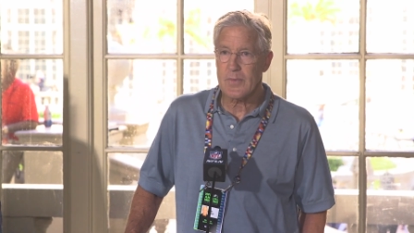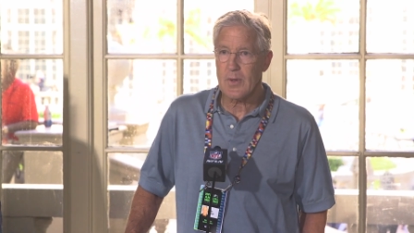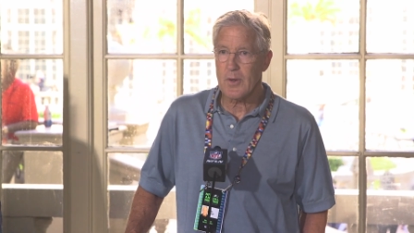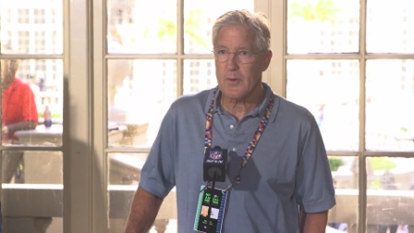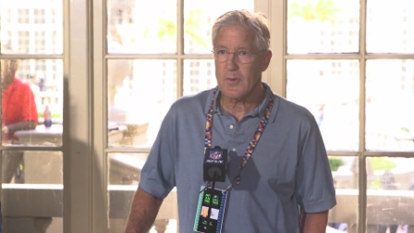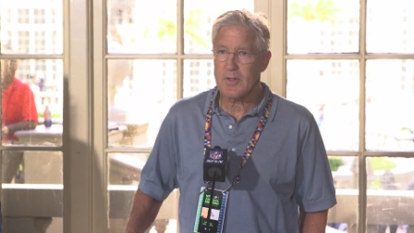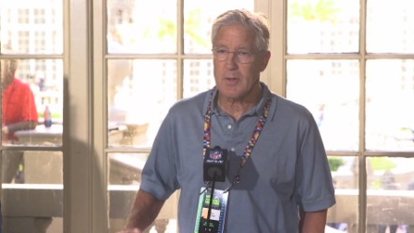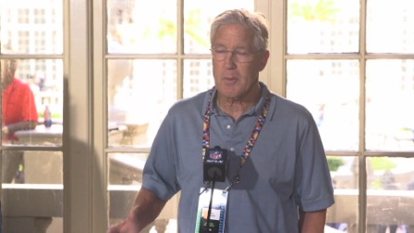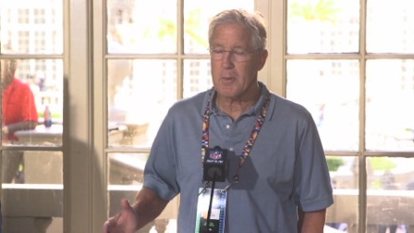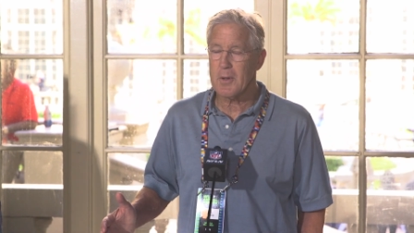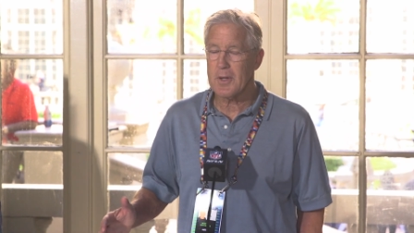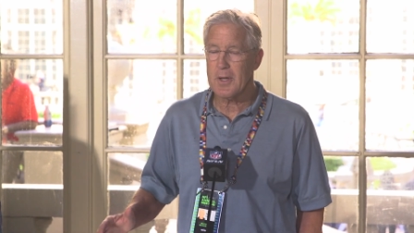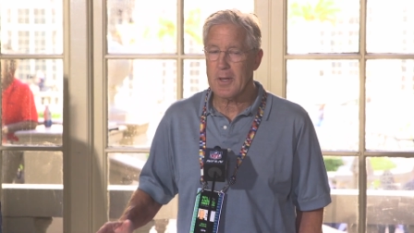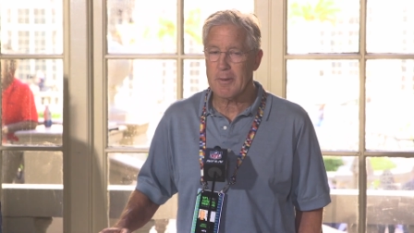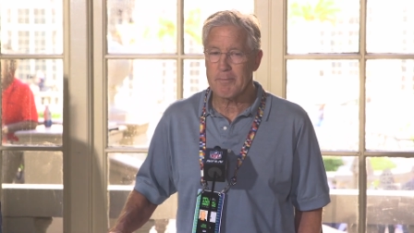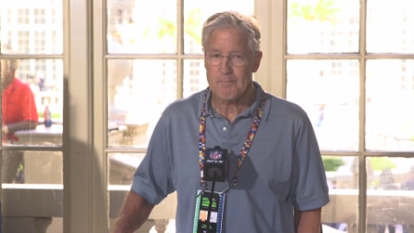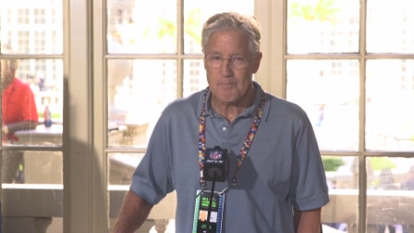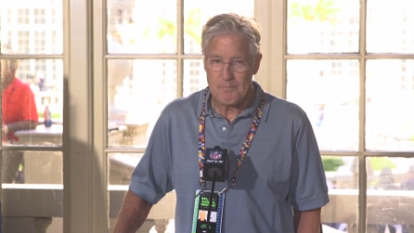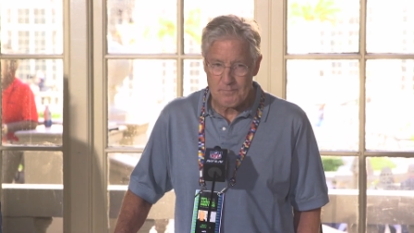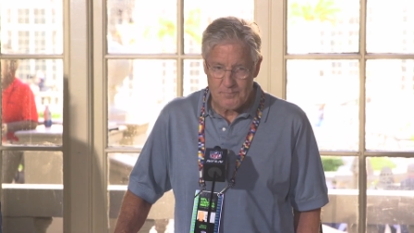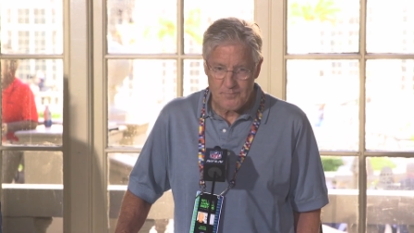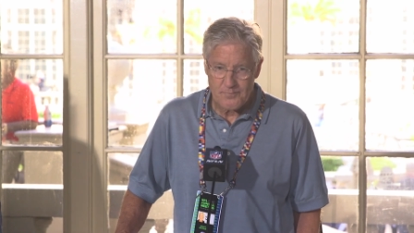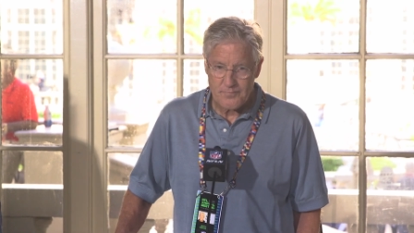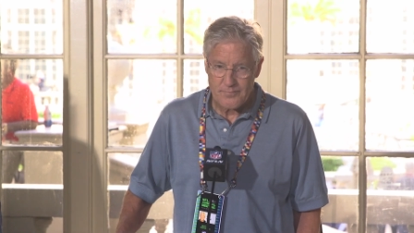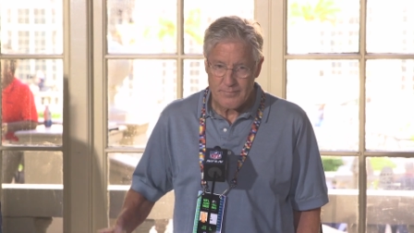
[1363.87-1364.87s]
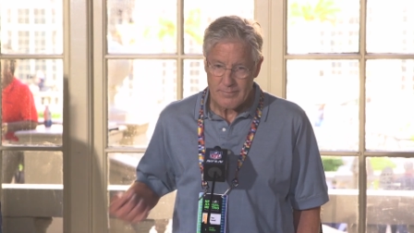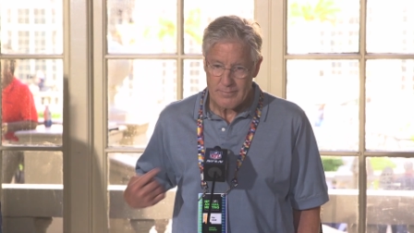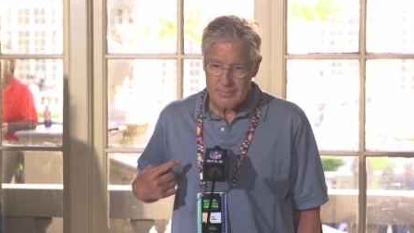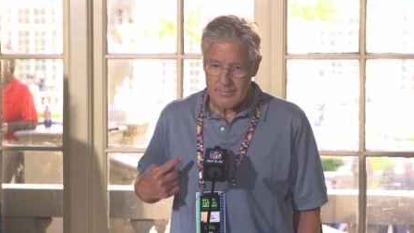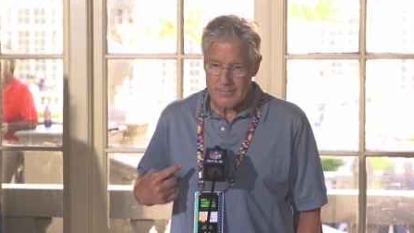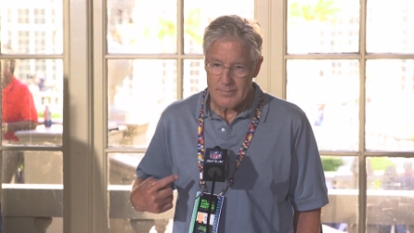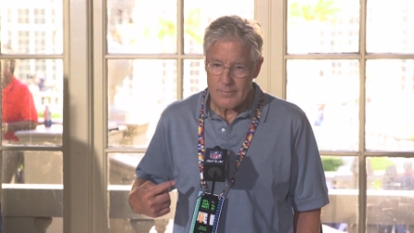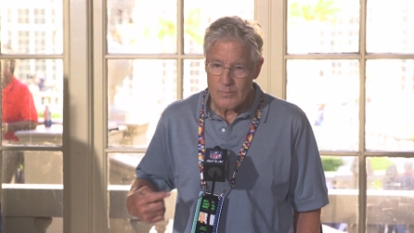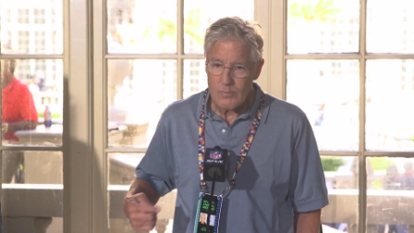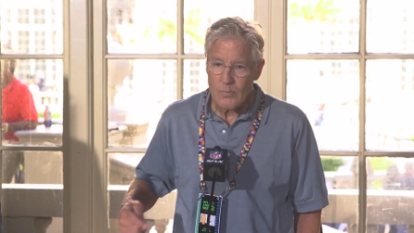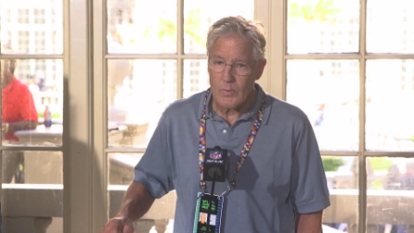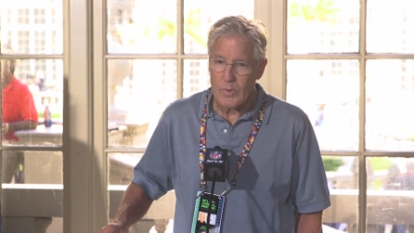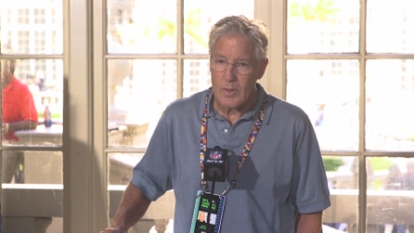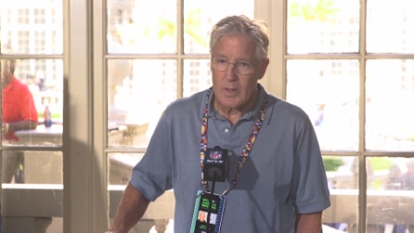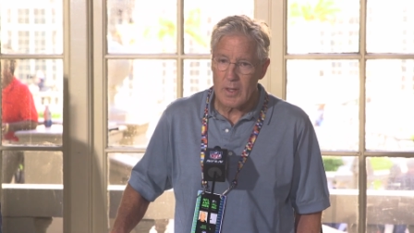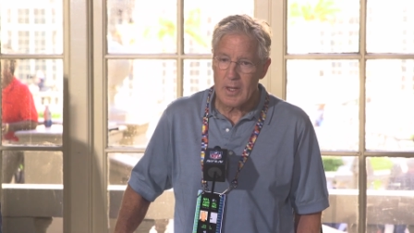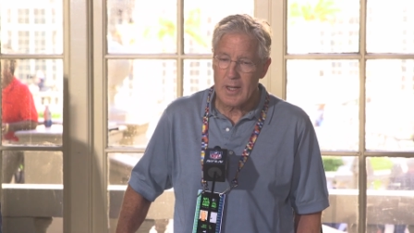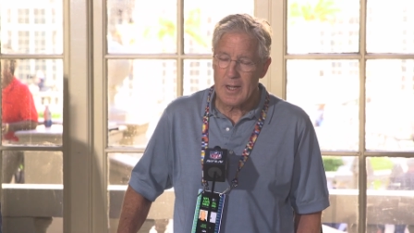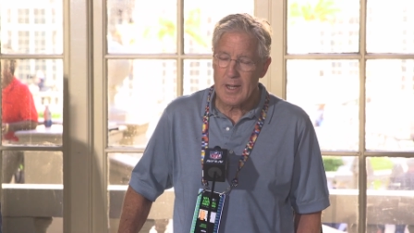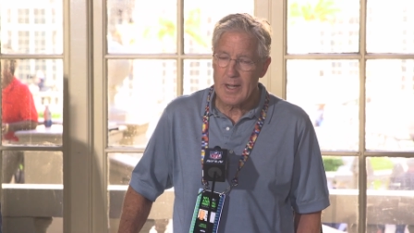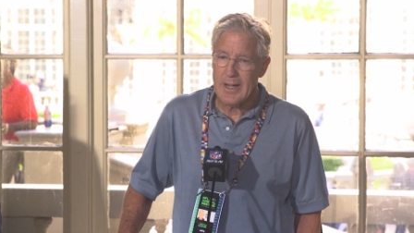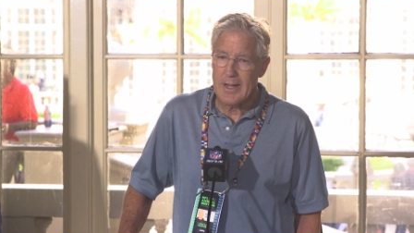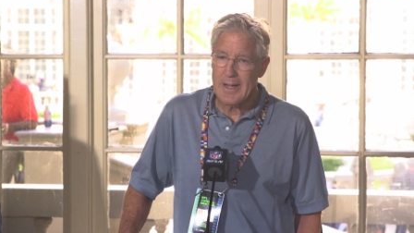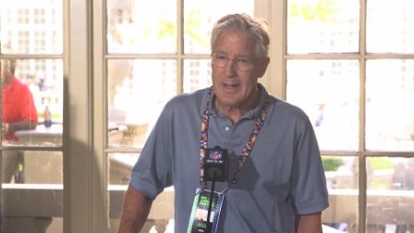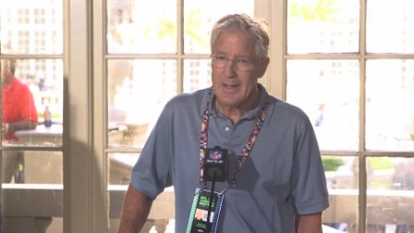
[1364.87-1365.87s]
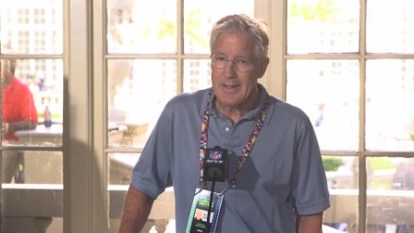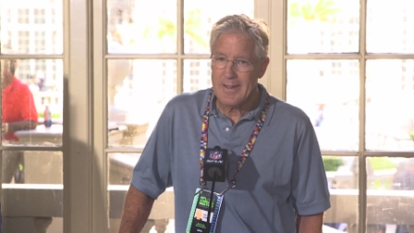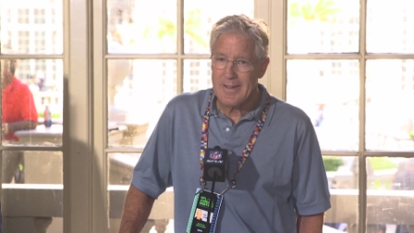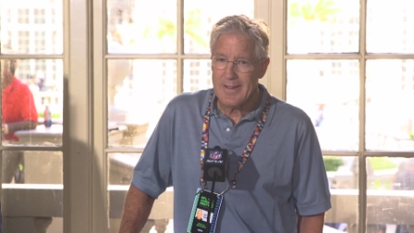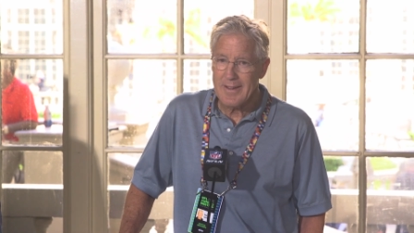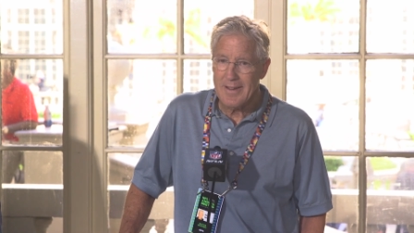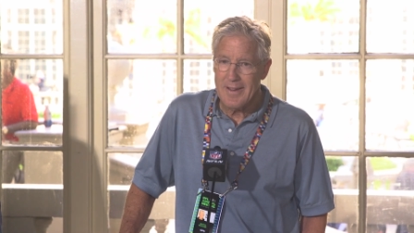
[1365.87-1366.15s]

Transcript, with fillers: or somebody did. Uh,